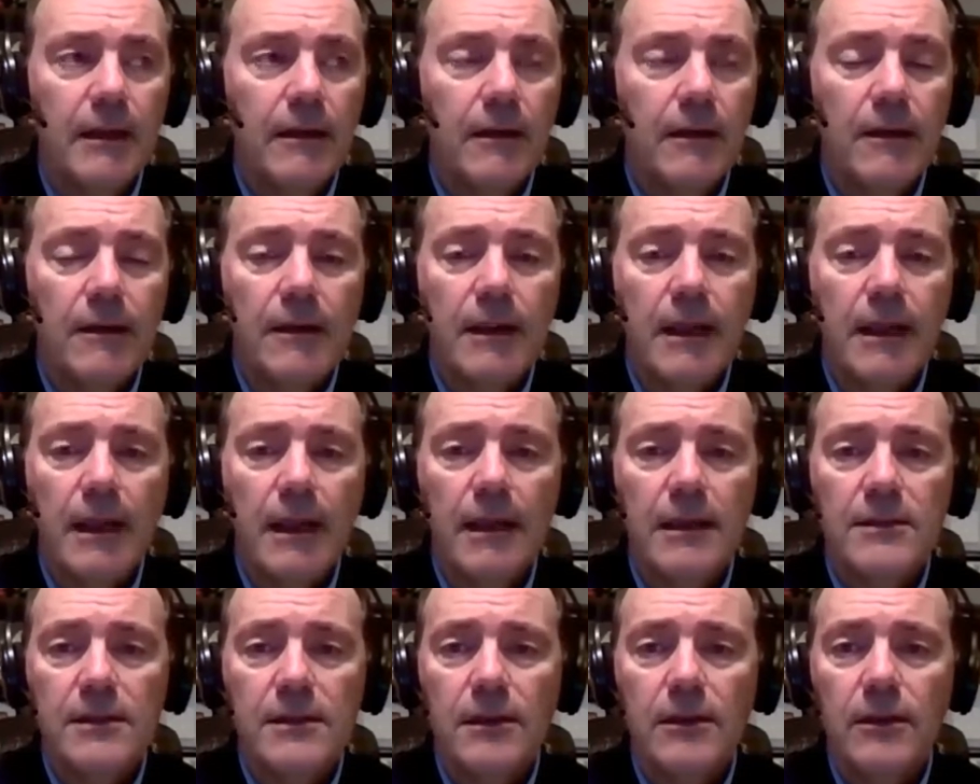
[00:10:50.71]
in our
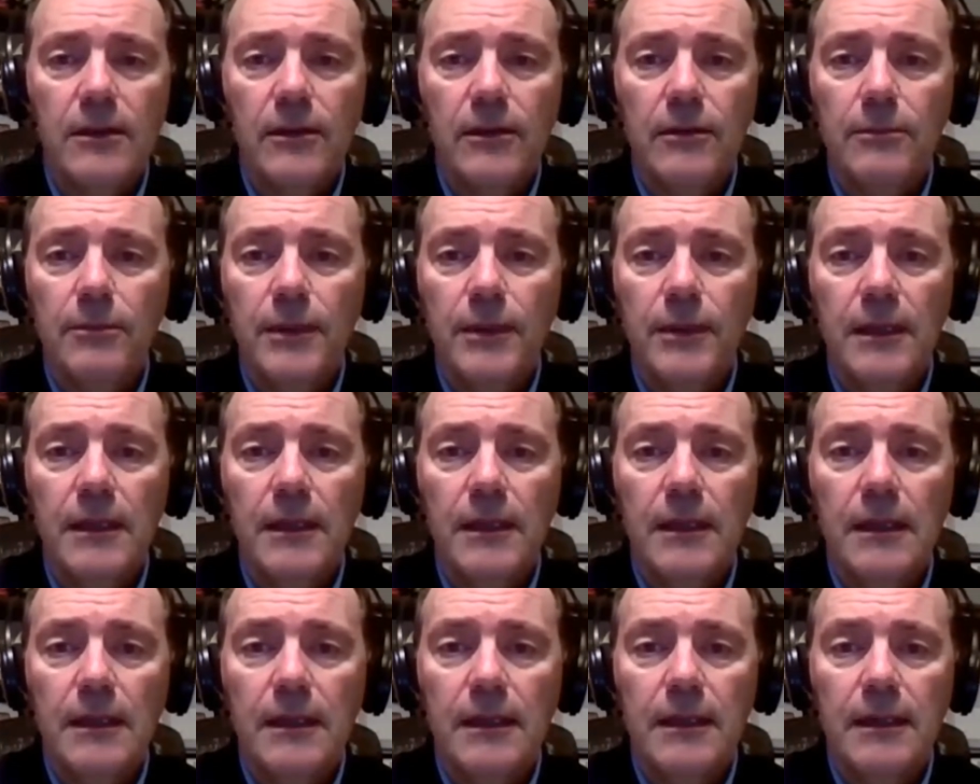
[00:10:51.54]
case, it could
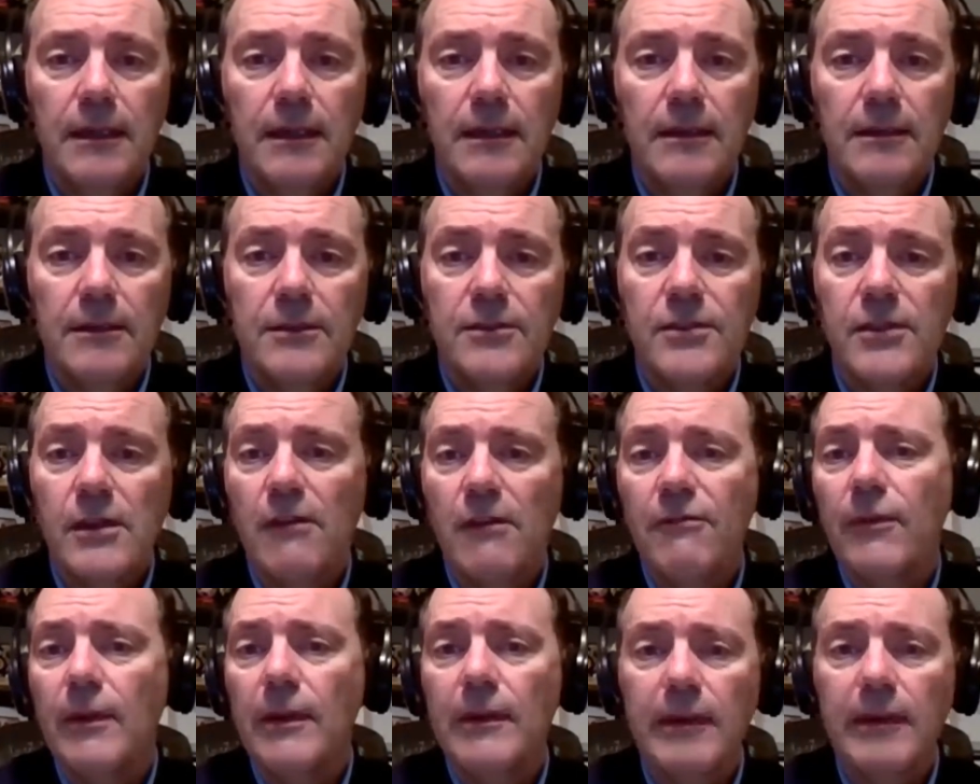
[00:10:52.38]
be uh,
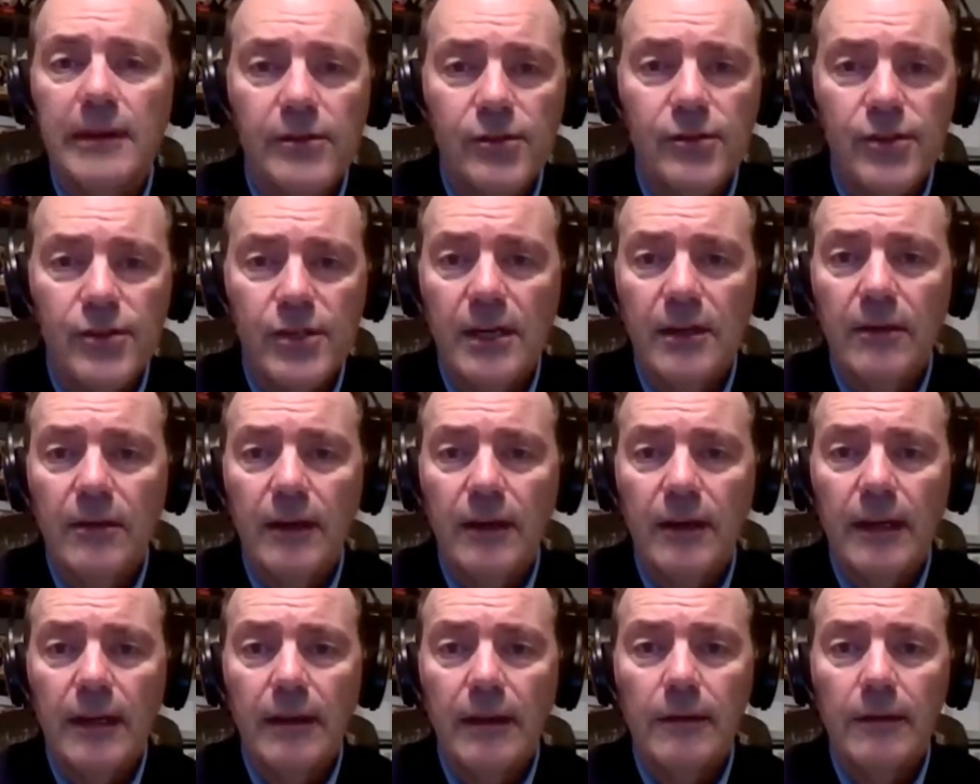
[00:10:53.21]
software
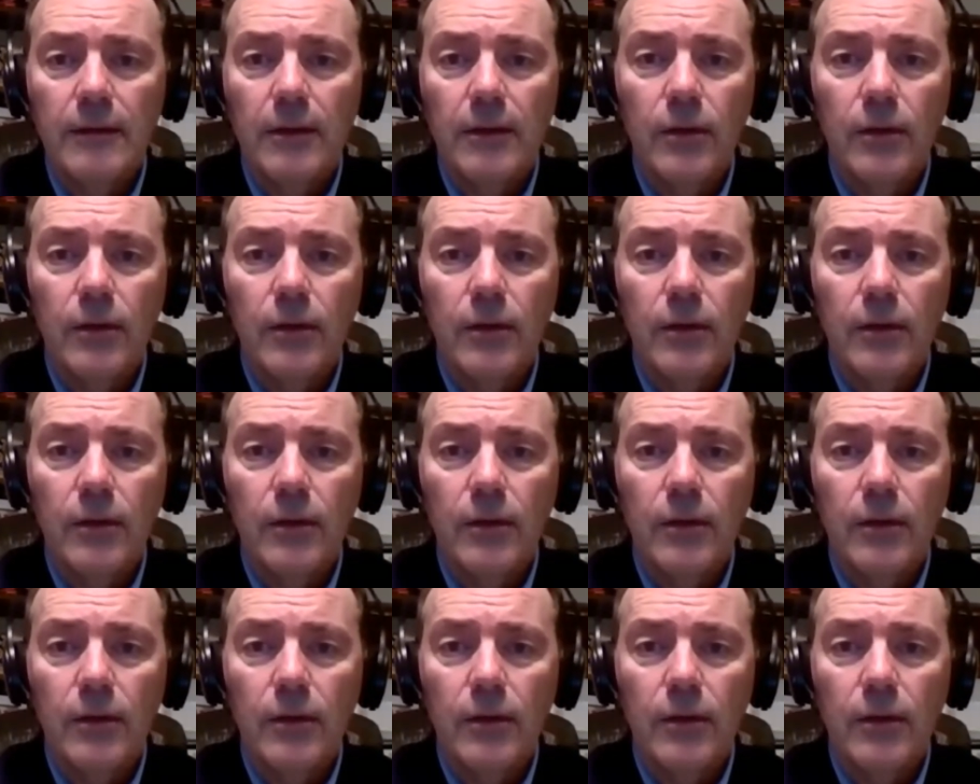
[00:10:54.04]
engineering,